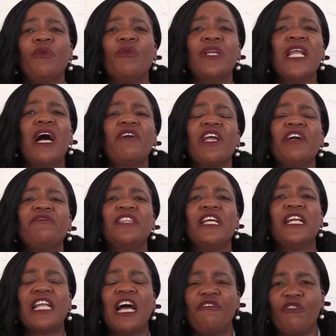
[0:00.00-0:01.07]
We now have the
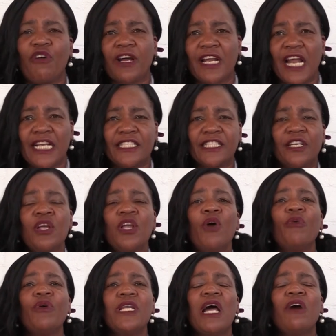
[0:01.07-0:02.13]
love of Christ.
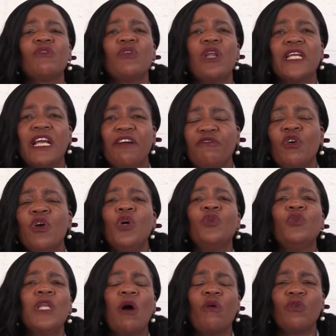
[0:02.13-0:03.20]
We now
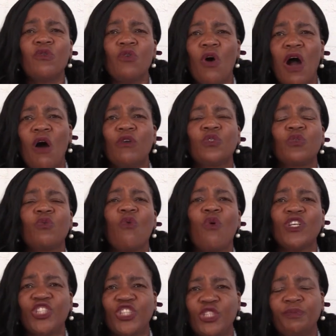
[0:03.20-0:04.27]
know how to
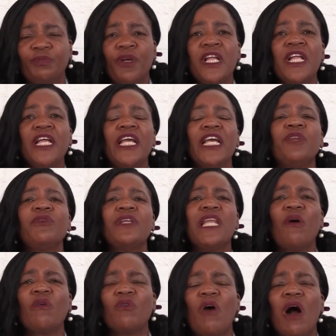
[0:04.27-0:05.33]
worship, and we
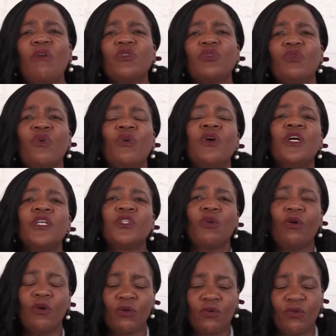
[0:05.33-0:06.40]
now know how
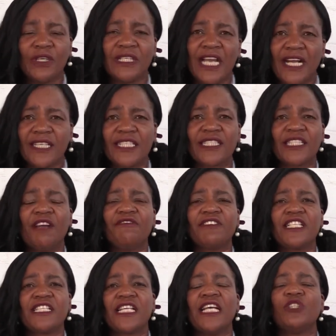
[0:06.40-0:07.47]
to conduct
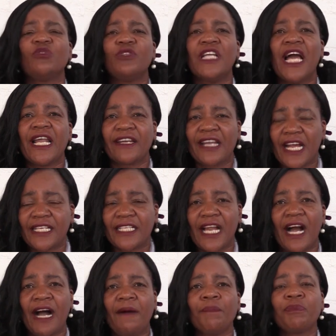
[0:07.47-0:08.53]
services and to direct
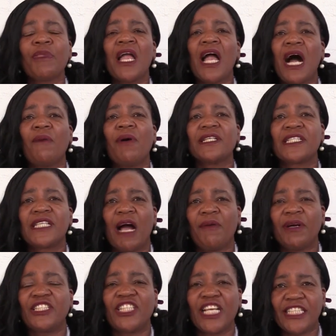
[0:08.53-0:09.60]

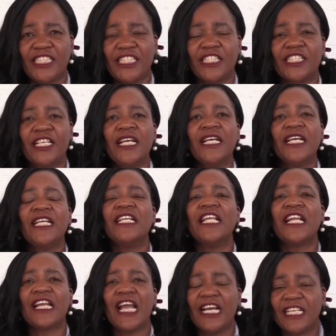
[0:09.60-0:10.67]
our churches in
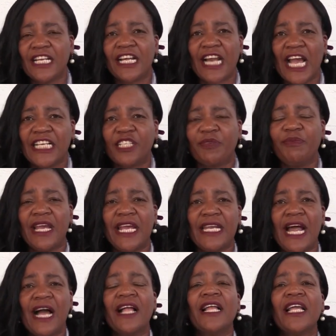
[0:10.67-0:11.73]
the right
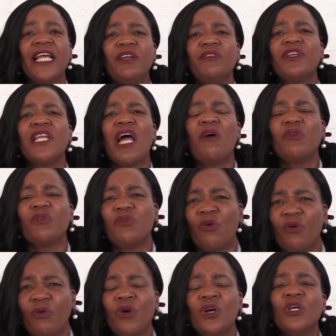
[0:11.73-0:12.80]
manner. And we now
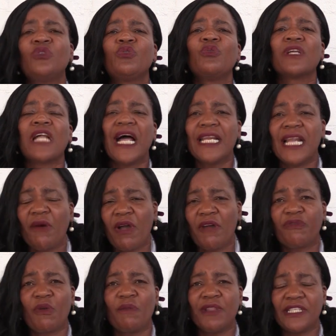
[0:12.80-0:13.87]
know to run away
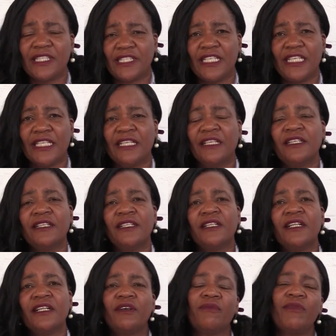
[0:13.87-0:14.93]
from the sin.
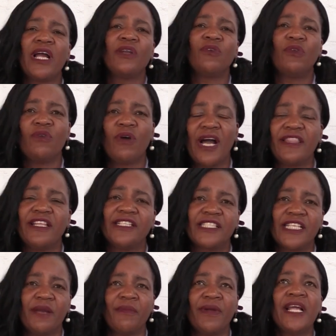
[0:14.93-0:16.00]
We are no longer the
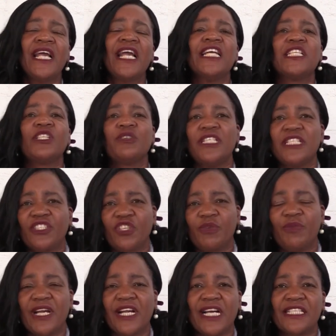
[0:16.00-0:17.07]
same as history
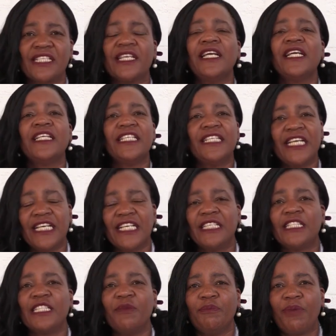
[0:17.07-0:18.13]
makers here
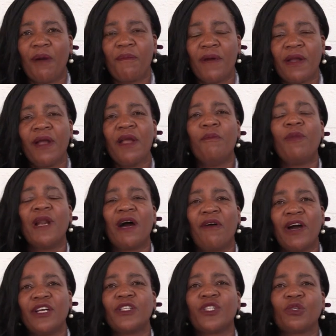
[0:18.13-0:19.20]
in Zimbabwe,
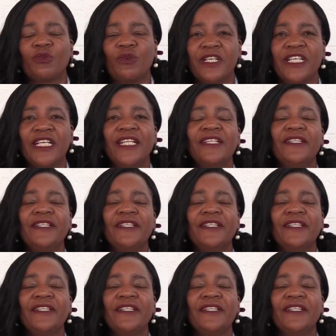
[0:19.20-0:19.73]
Bulawayo, truly.